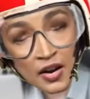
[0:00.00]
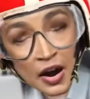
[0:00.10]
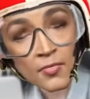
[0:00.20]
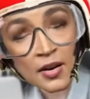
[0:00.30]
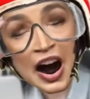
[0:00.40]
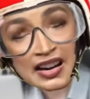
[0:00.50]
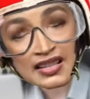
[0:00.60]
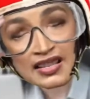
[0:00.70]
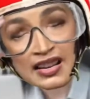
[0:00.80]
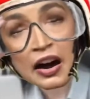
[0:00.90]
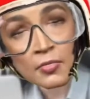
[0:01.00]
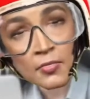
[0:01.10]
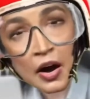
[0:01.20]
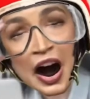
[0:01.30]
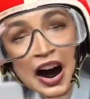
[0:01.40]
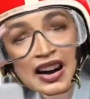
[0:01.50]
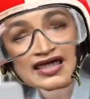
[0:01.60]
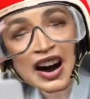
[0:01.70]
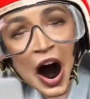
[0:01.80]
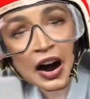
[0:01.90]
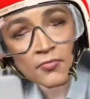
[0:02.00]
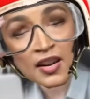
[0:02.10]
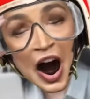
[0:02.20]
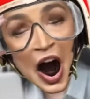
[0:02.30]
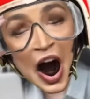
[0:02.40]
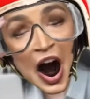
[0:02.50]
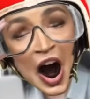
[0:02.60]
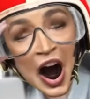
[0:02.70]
everybody's gonna wanna date me!